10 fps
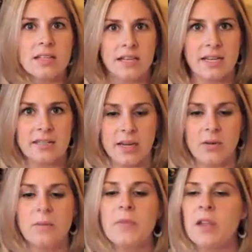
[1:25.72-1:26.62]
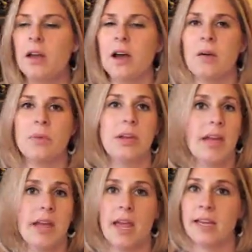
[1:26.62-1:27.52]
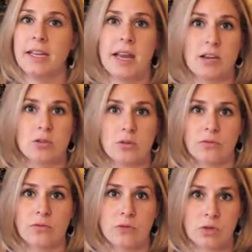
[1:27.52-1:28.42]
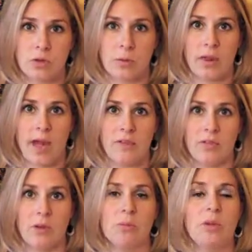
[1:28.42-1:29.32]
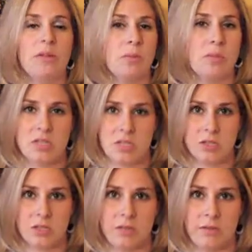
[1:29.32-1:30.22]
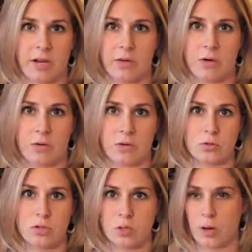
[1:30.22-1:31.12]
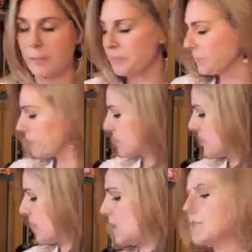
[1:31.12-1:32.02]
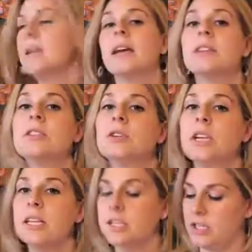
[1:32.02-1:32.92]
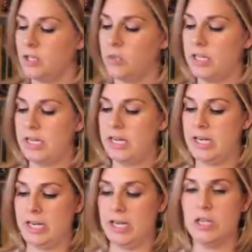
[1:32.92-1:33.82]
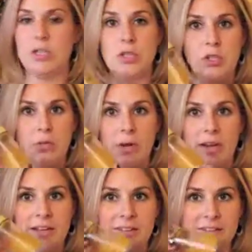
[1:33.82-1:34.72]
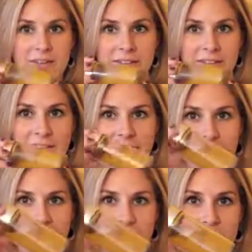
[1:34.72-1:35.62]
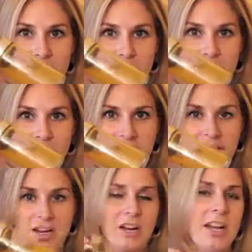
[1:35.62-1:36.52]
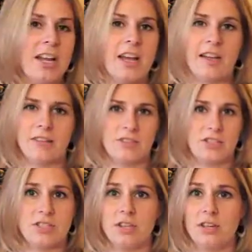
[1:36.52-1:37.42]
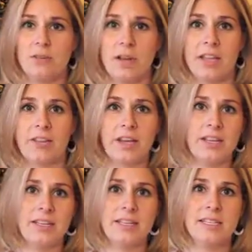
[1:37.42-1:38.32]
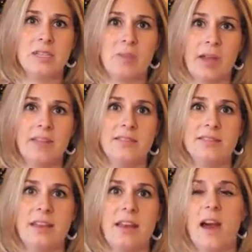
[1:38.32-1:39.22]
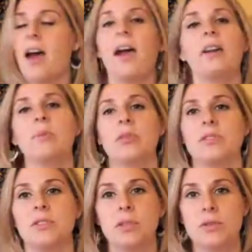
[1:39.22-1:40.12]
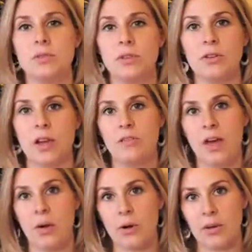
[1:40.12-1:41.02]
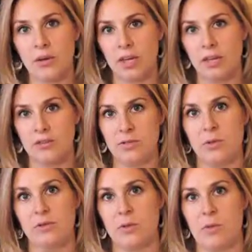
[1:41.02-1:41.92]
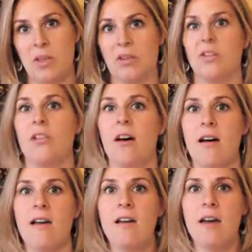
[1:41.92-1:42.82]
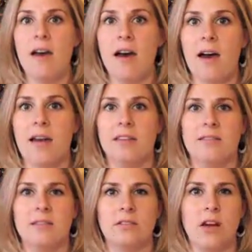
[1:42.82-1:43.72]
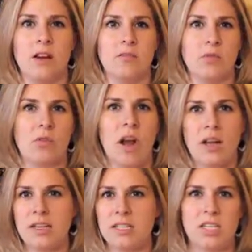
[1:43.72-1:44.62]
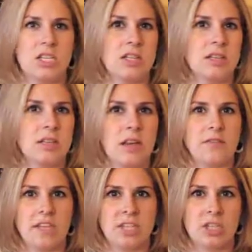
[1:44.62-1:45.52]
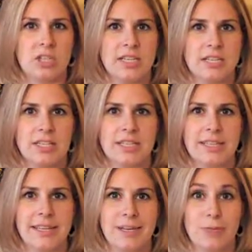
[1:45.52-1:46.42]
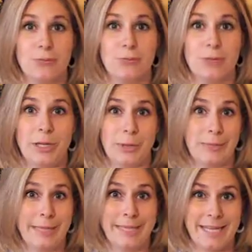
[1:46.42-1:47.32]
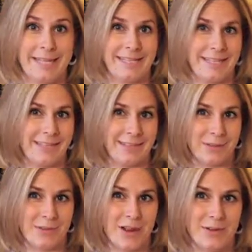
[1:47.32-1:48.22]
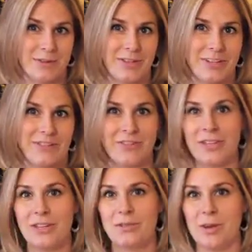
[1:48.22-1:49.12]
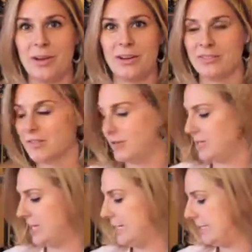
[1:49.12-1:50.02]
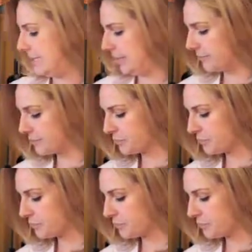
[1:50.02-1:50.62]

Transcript: test out. And again, any natural food store will have them, even potentially the regular grocery store. The next ingredient that you would need is turmeric. So I have a little thing of turmeric here. It's just a regular Indian spice that I personally use in a lot of our cooking, so does my mother-in-law. It's in a lot of Moroccan dishes, a lot of Eastern dishes, and it's really tasty. So not only good for you, but also tasty.